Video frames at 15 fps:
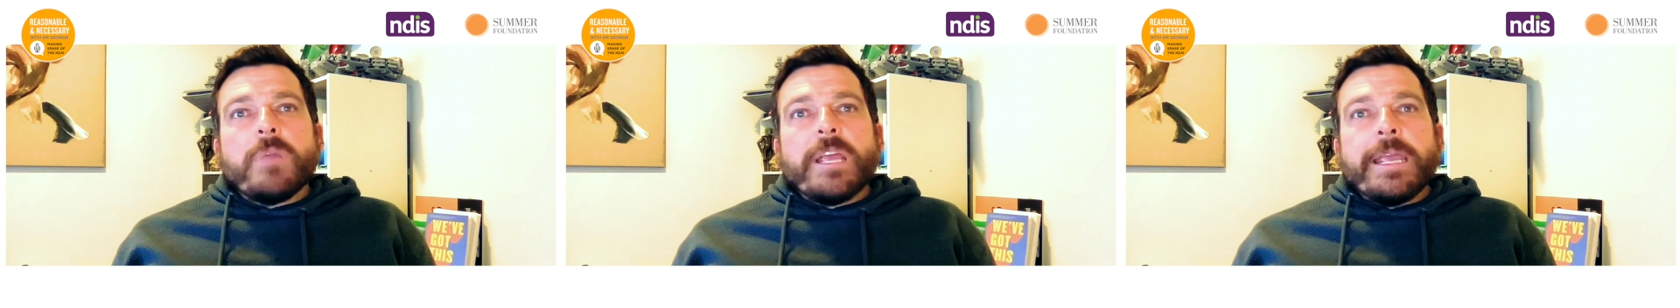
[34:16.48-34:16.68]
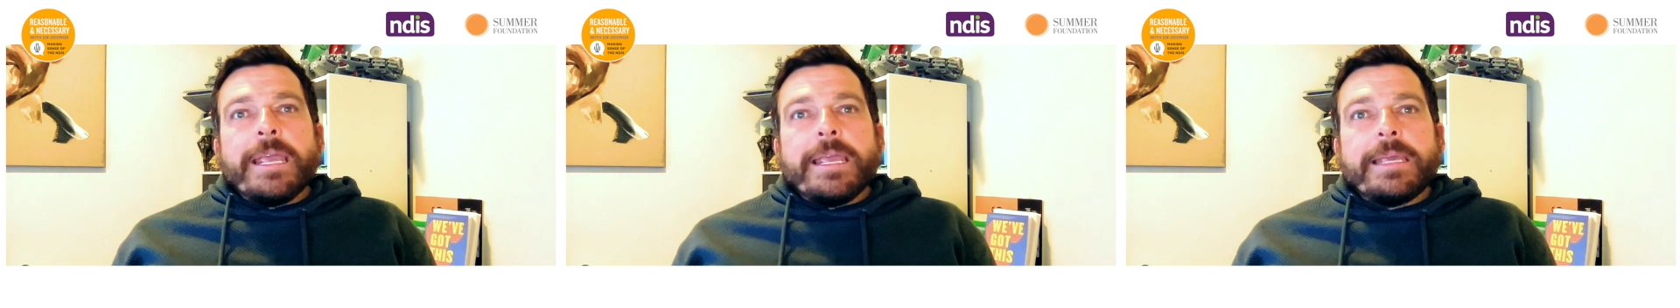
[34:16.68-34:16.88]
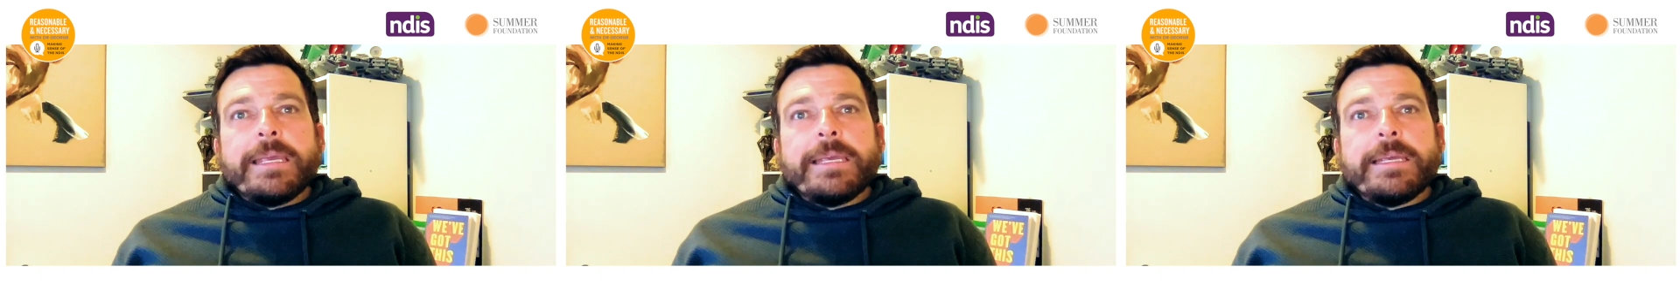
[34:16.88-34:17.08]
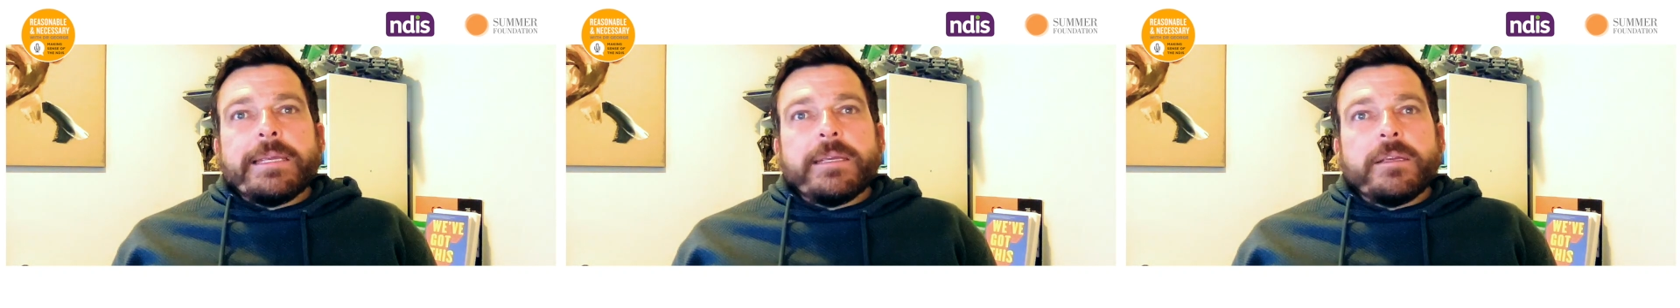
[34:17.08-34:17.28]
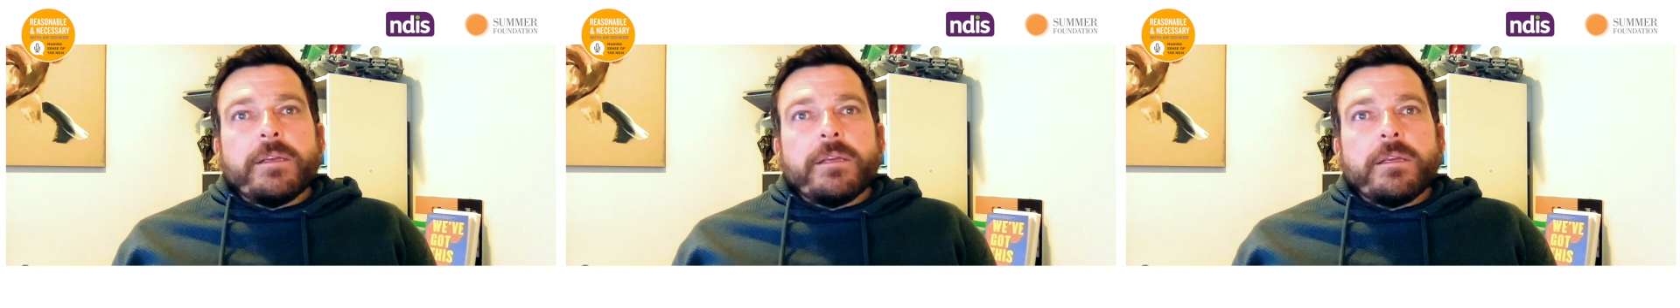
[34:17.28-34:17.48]

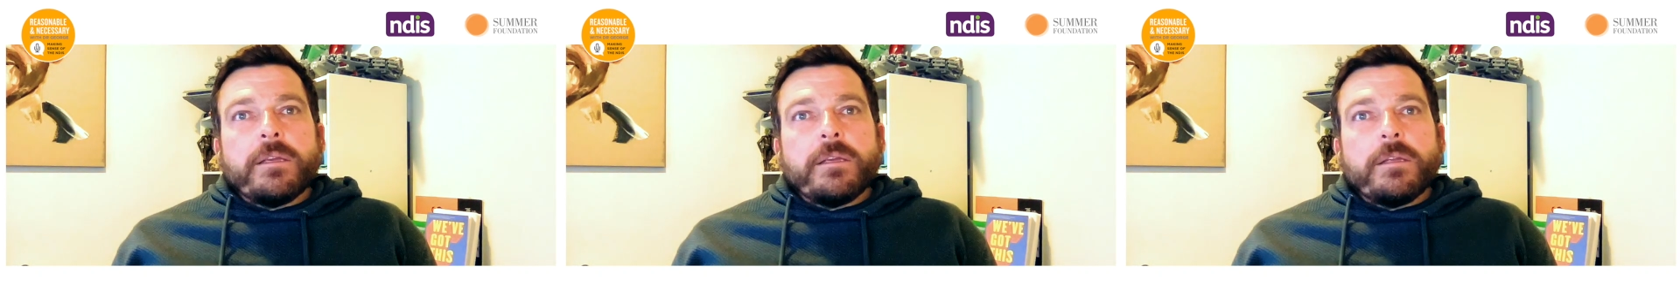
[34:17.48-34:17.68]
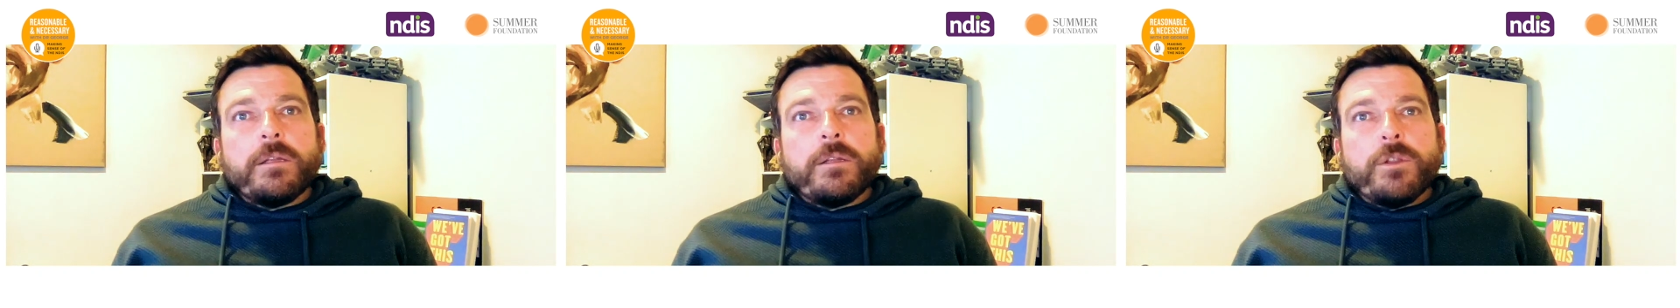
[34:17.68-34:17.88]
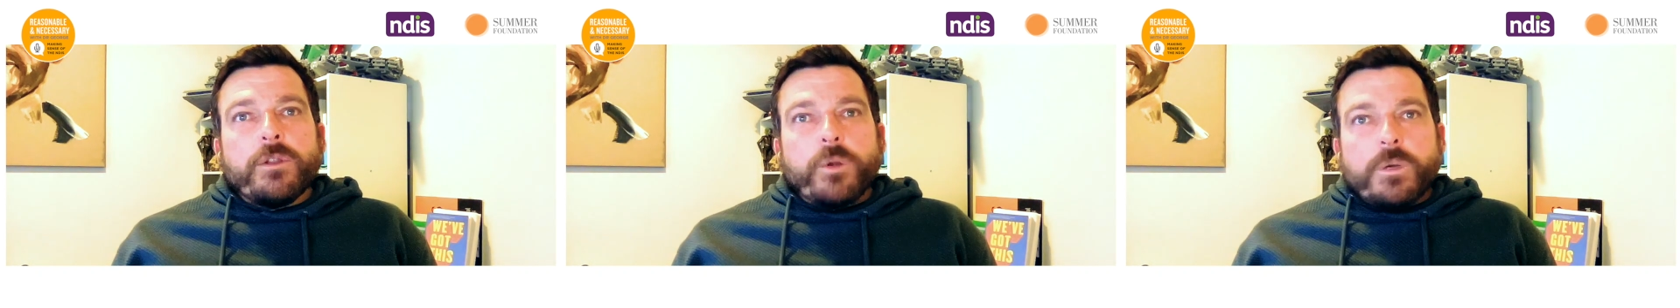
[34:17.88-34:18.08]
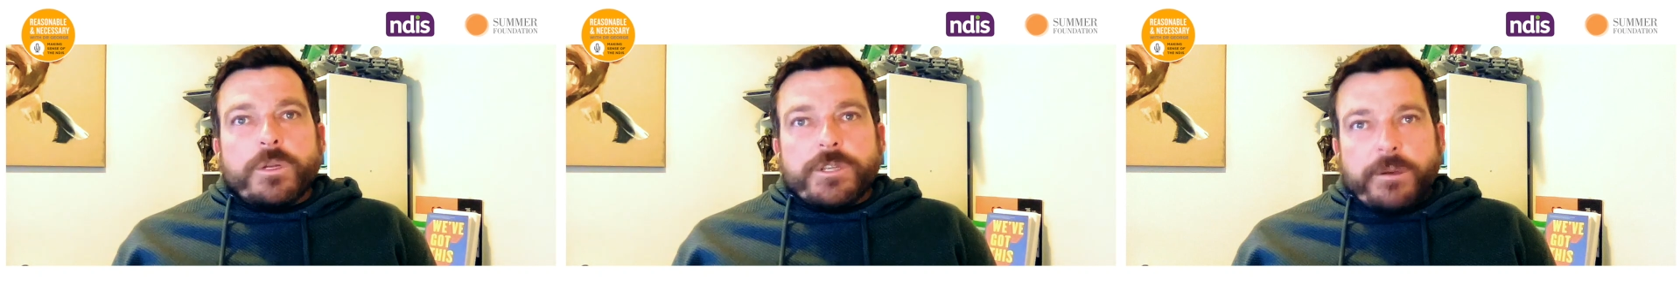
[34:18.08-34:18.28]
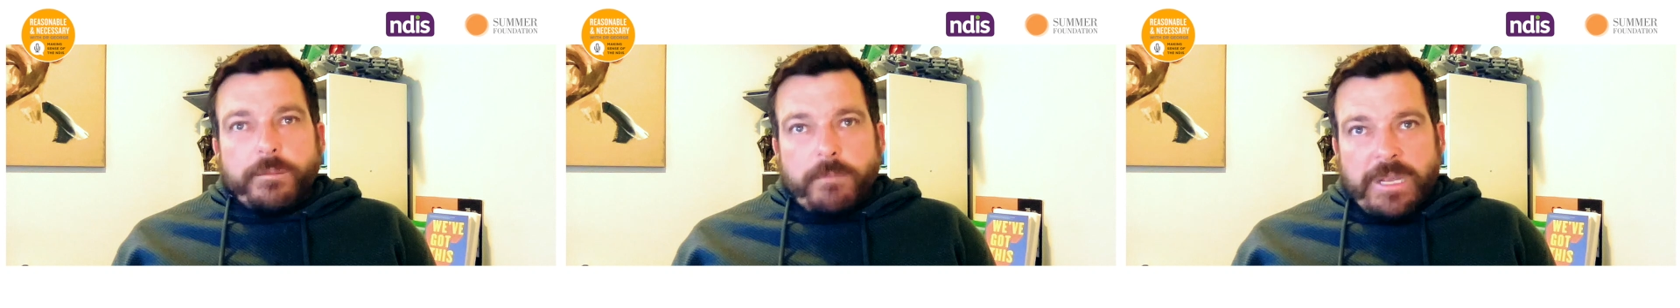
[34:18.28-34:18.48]
He
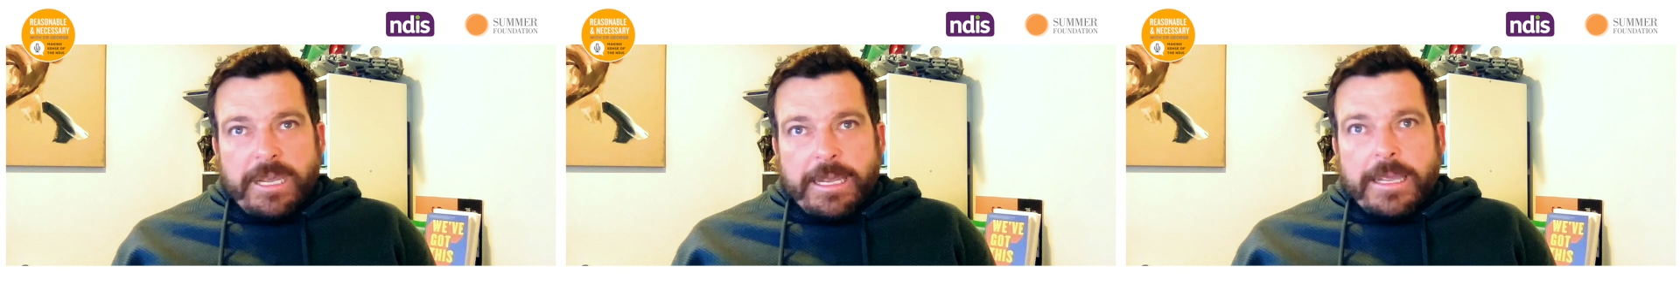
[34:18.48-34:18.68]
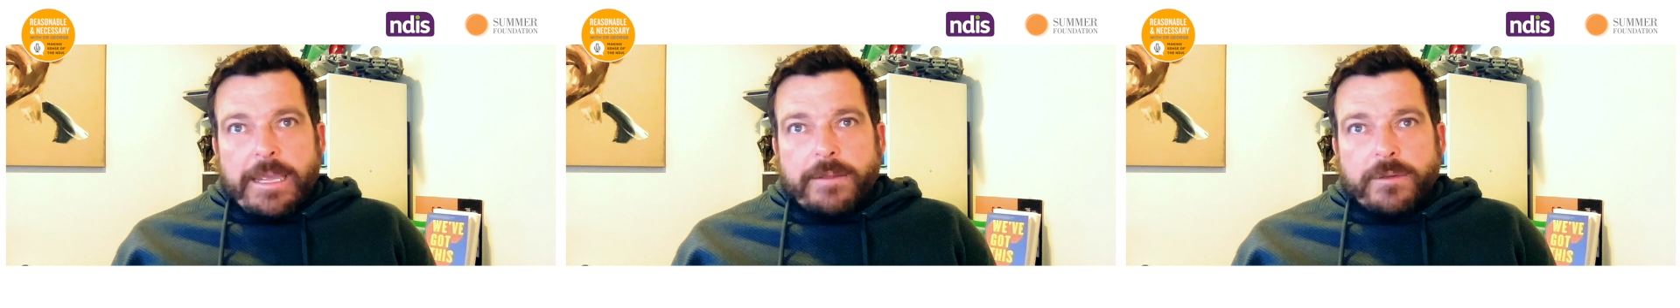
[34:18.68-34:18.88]
looked at me,